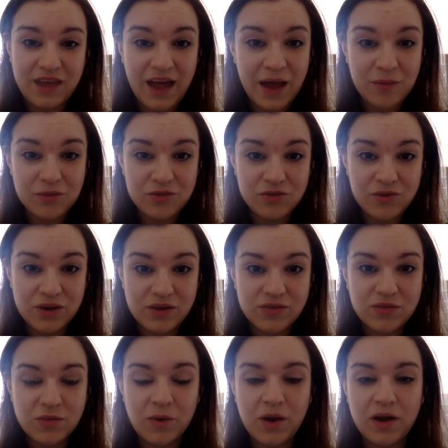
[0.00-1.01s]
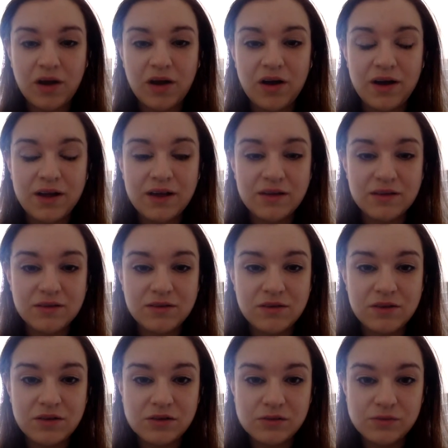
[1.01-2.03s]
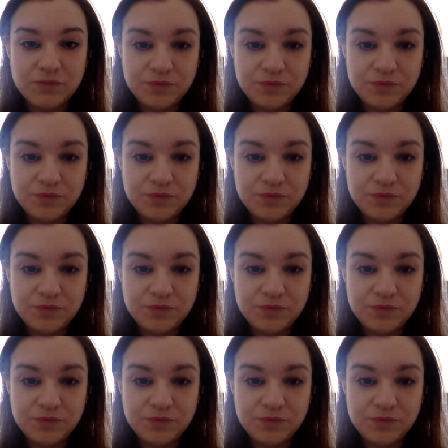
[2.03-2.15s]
their hamstrings from wearing high heels too.